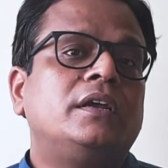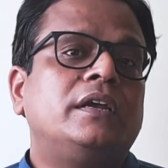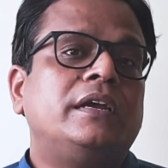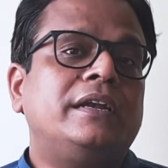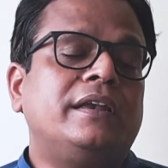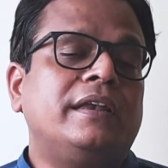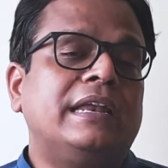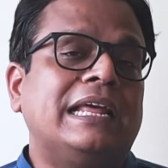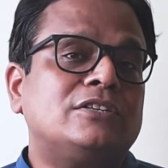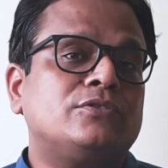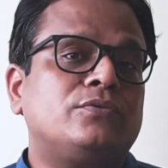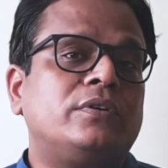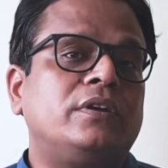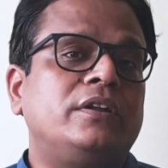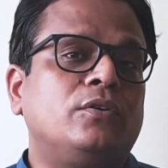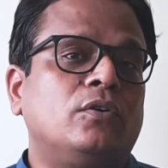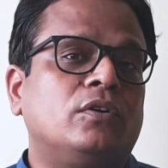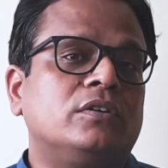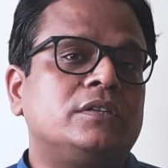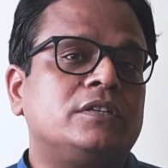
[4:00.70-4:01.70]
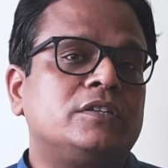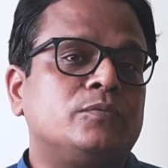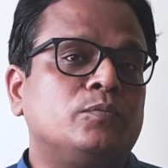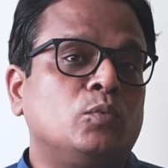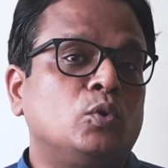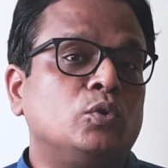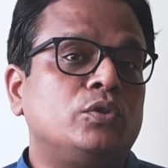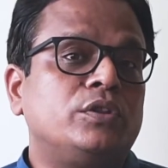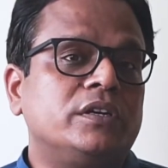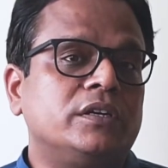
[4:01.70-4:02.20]
it naturally causes
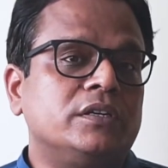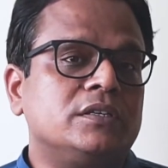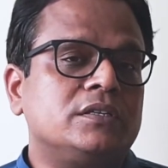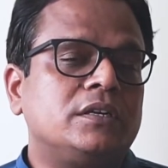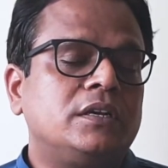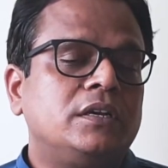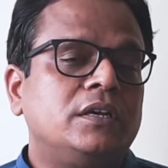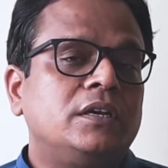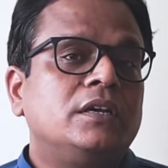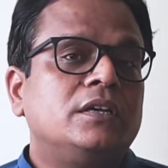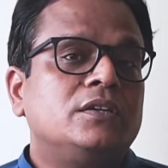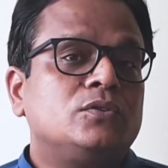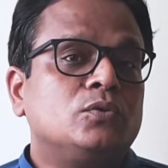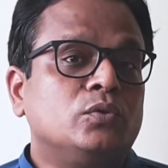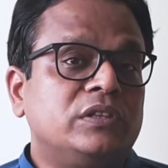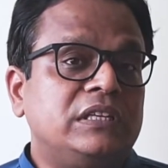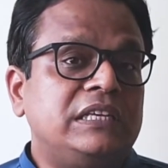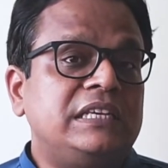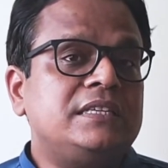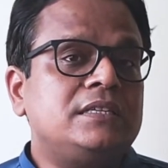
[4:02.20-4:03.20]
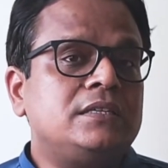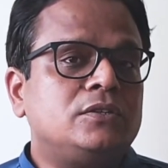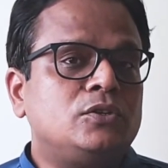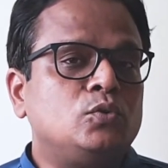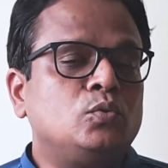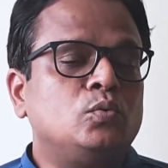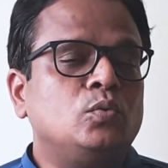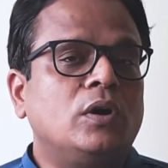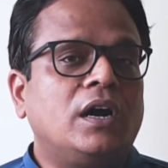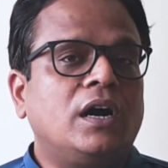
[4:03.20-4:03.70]
more thirst. So these
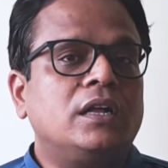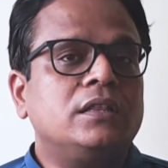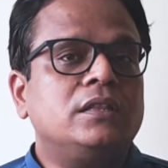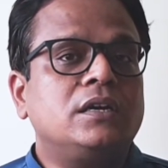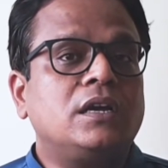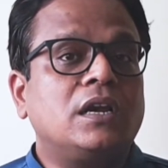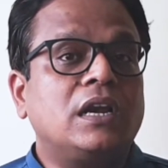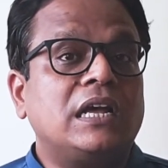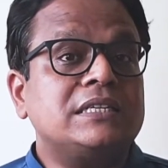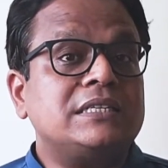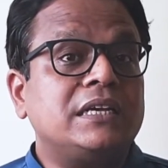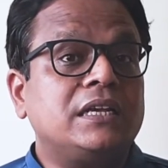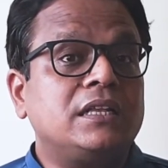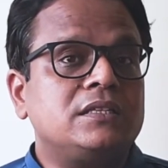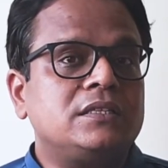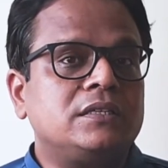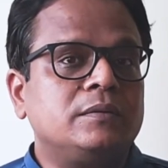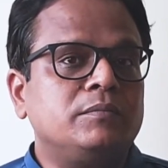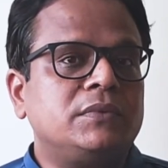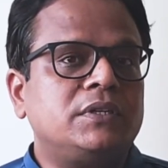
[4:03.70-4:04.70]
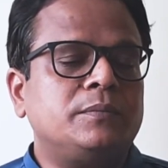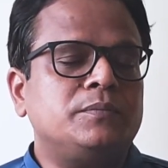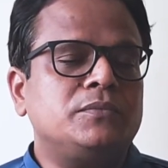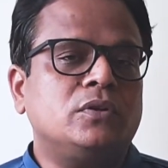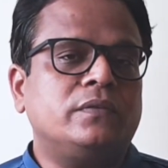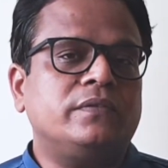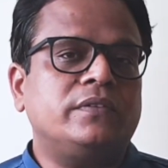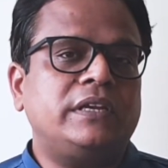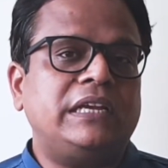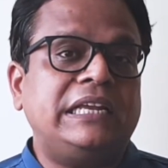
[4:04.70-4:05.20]
two are the classical symptoms
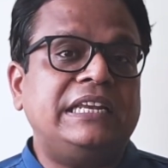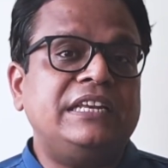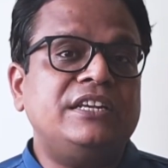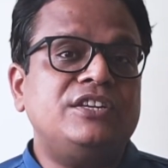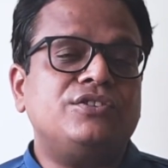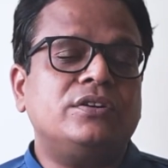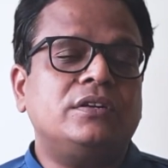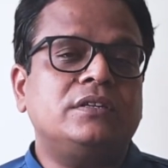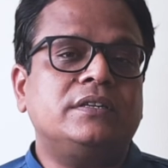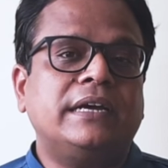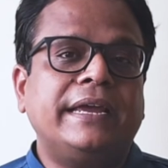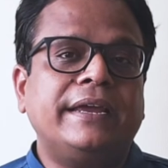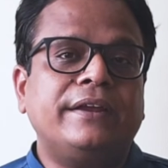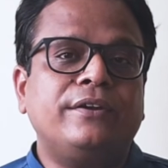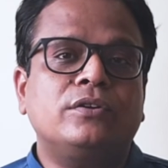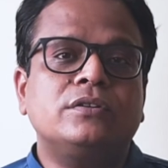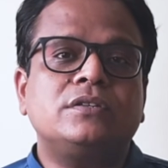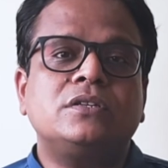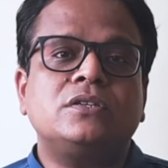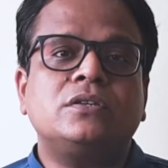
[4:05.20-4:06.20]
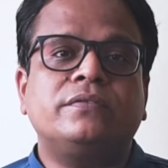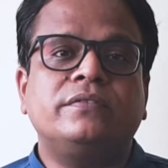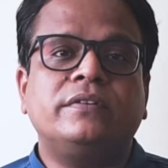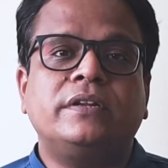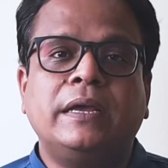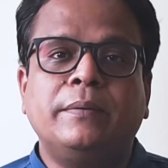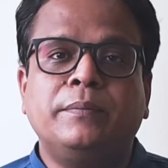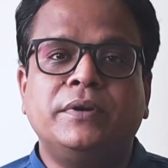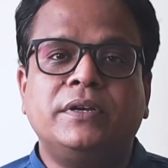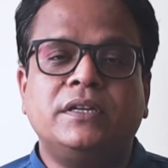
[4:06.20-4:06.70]
of the initial diagnosis of
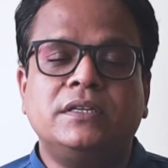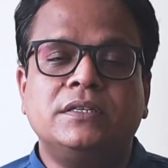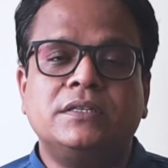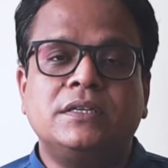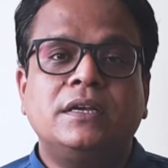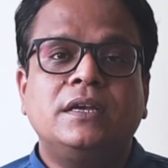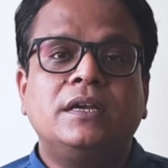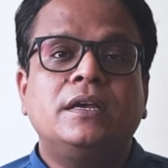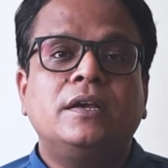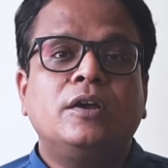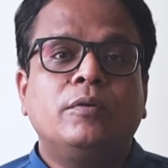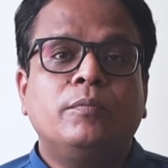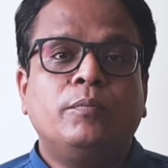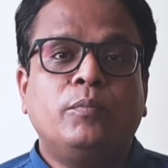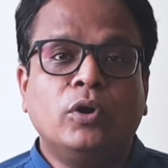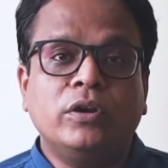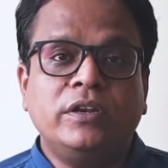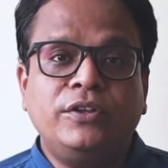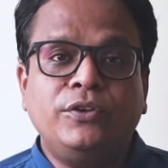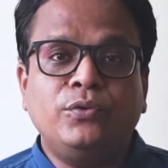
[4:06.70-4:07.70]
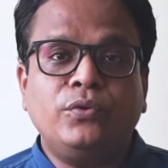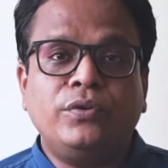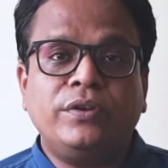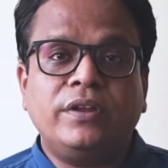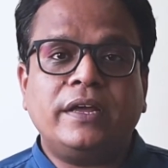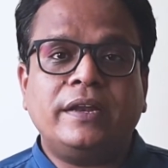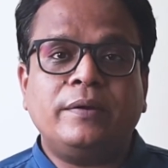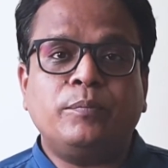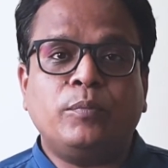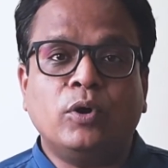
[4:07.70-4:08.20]
diabetes:
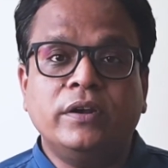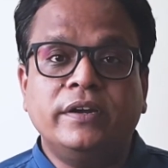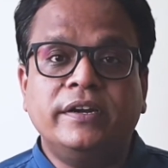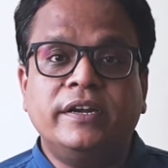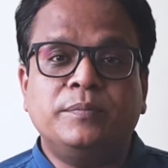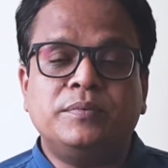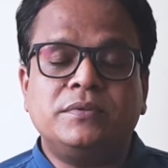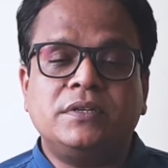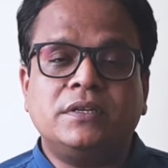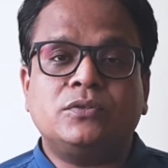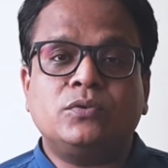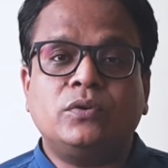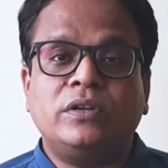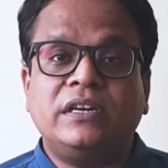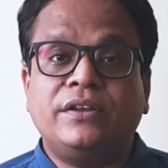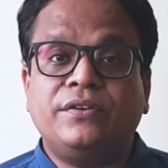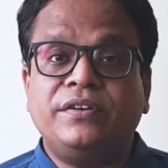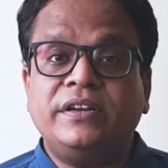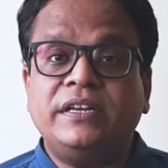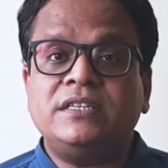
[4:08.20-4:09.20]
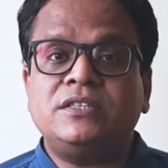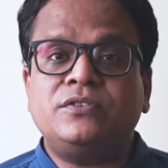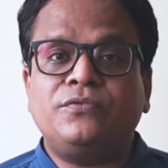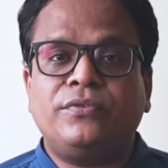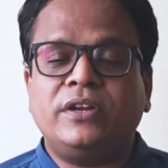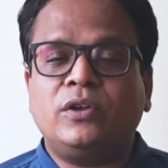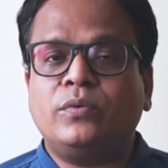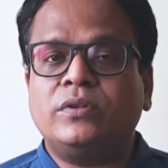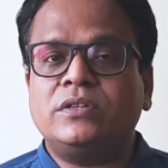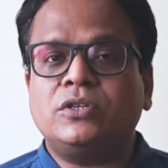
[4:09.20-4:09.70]
polyuria and polydipsia. So increased
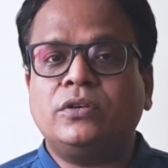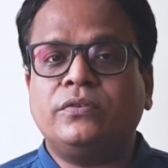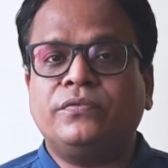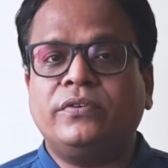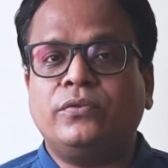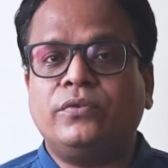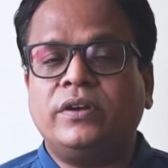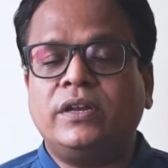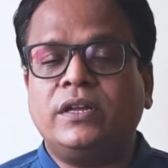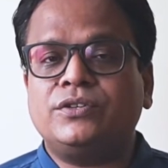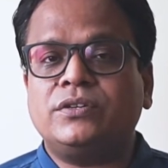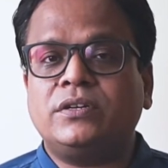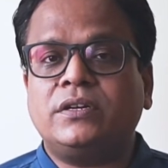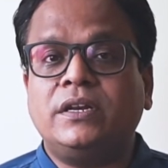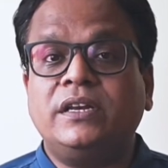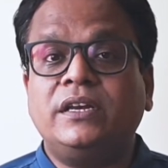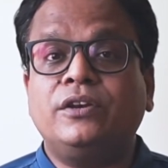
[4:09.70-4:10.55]
frequency of urination and